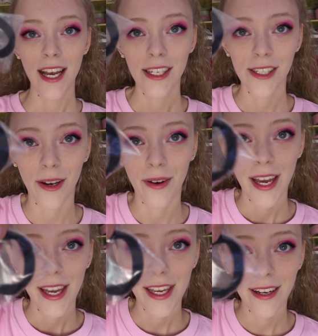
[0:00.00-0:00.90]
So
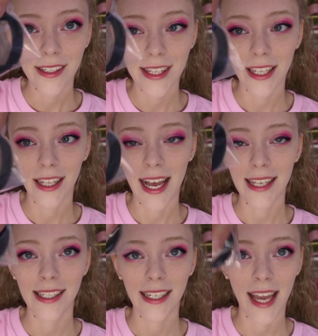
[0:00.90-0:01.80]
here's the
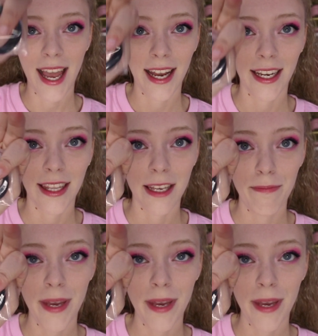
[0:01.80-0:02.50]
elastic and the